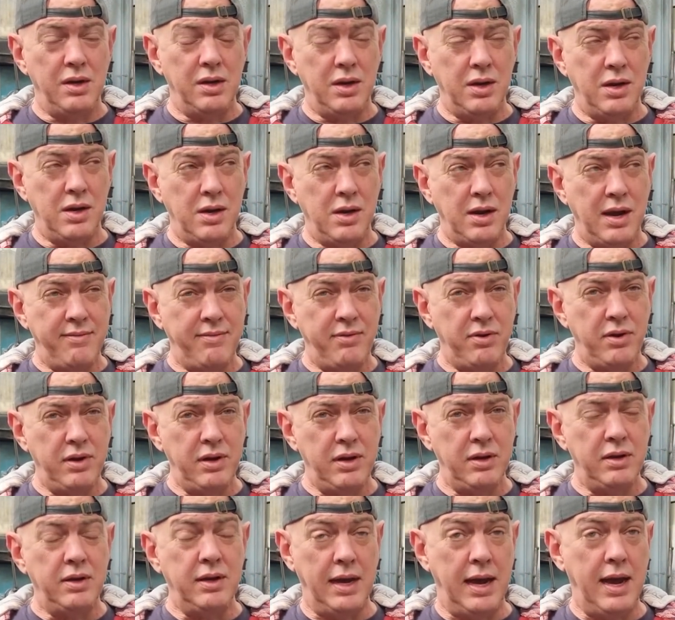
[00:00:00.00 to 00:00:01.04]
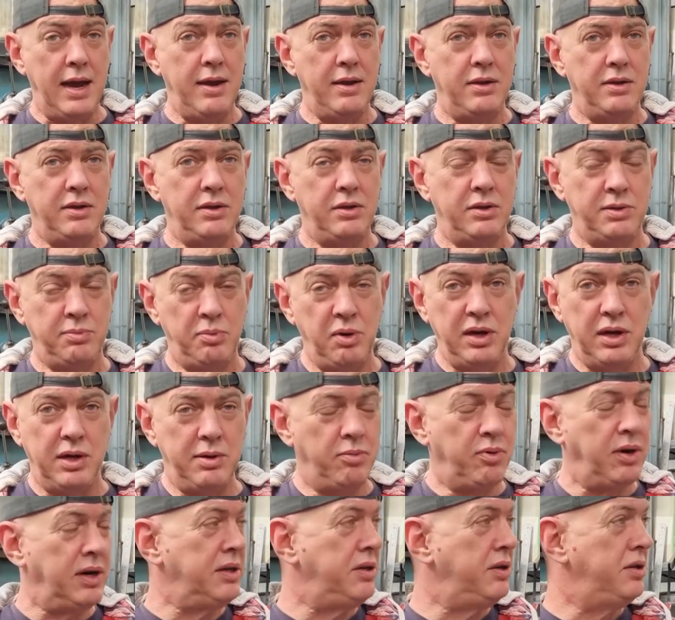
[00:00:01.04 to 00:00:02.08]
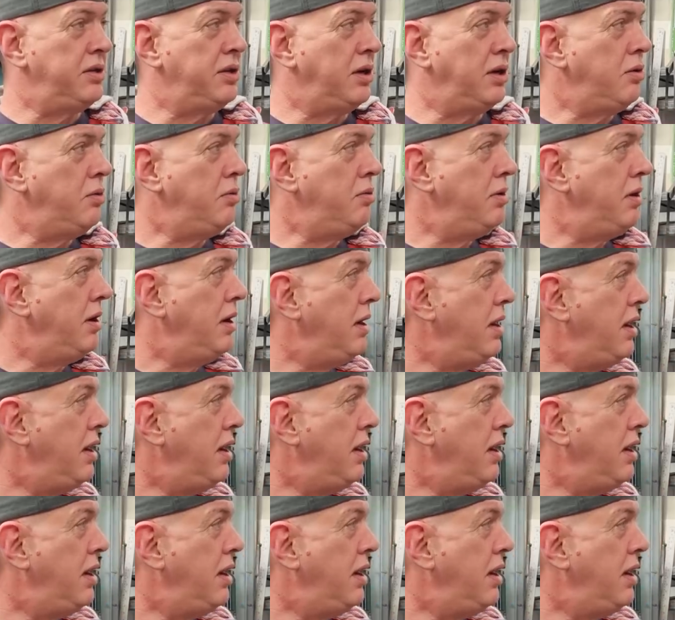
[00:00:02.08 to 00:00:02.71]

Have I? Yeah, a spring compressor tool.